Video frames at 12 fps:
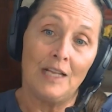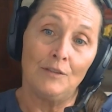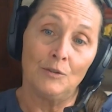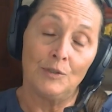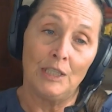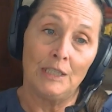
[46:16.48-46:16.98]

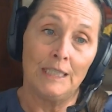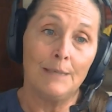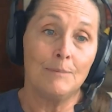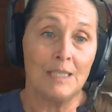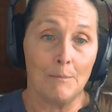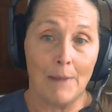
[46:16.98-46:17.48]
learn in
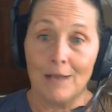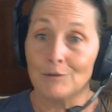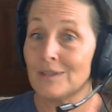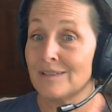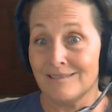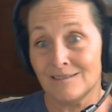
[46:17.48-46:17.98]
leaps and
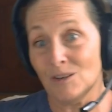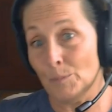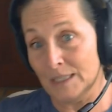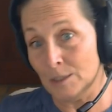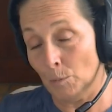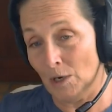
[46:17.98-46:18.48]
bounds.
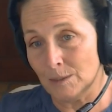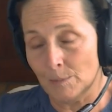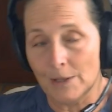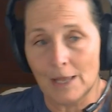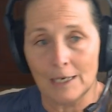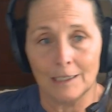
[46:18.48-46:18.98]
Don't be surprised
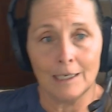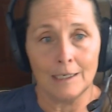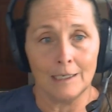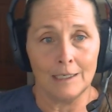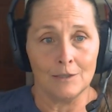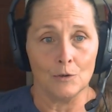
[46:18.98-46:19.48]
by that
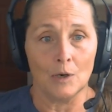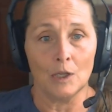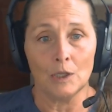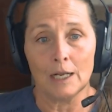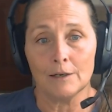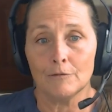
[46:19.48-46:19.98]
either. A
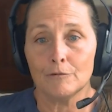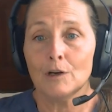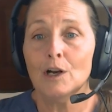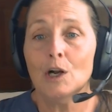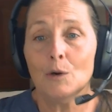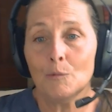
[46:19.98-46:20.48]
lot of
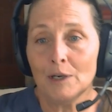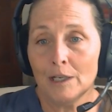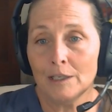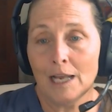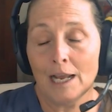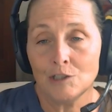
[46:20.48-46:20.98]
when
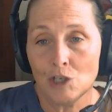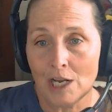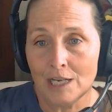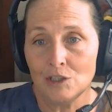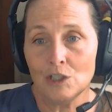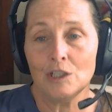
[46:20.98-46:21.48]
an
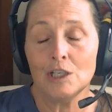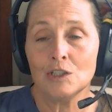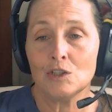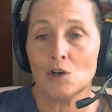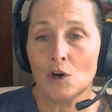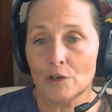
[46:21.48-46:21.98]
education
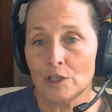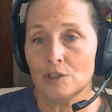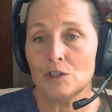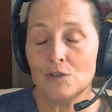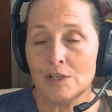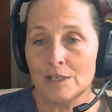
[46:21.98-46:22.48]
is
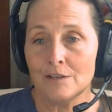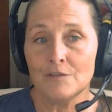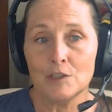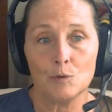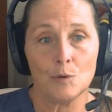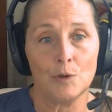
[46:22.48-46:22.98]
targeted to the
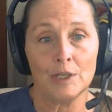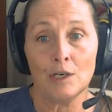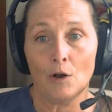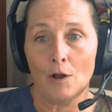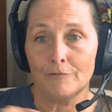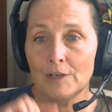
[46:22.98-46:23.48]
individual, it
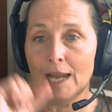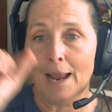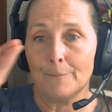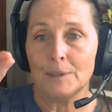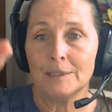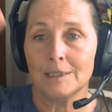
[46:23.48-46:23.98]
often
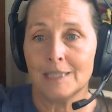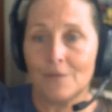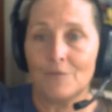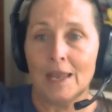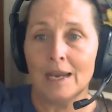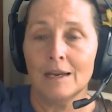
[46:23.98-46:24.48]
happens
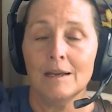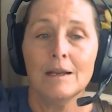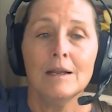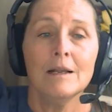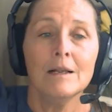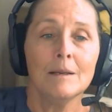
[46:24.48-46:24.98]
that they
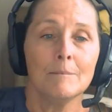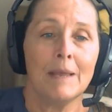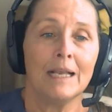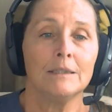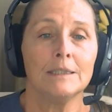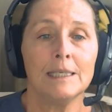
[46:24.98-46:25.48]

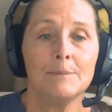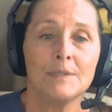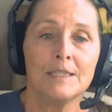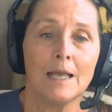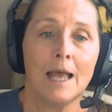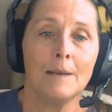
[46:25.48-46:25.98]
make
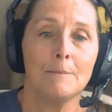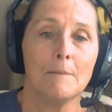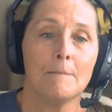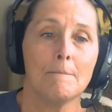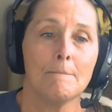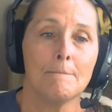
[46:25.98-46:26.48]
leaps and
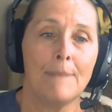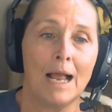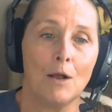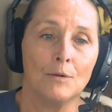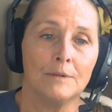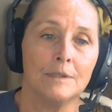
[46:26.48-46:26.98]

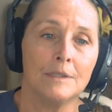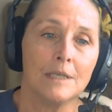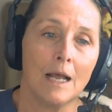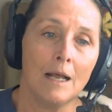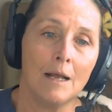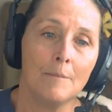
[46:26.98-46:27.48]
bounds.
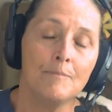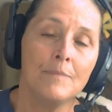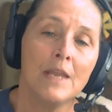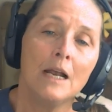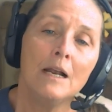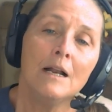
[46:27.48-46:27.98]

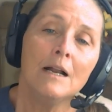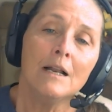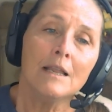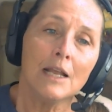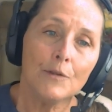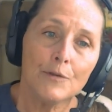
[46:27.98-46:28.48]

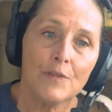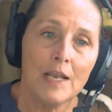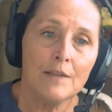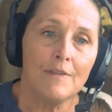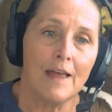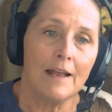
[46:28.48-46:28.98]
The other
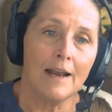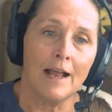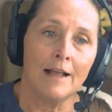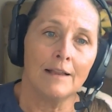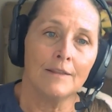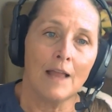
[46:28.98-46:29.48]
thing that
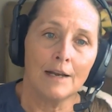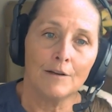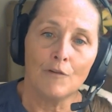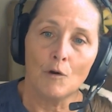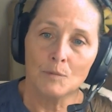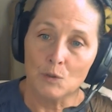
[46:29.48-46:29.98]
a lot
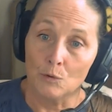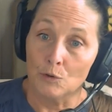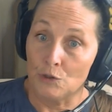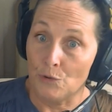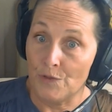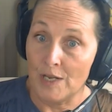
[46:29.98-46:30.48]
of
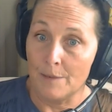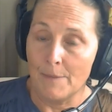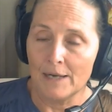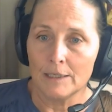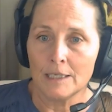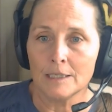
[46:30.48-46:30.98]
homeschoolers don't think
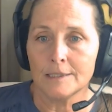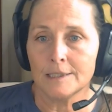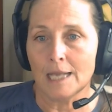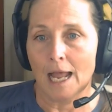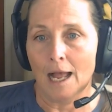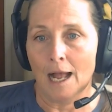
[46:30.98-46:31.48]
about is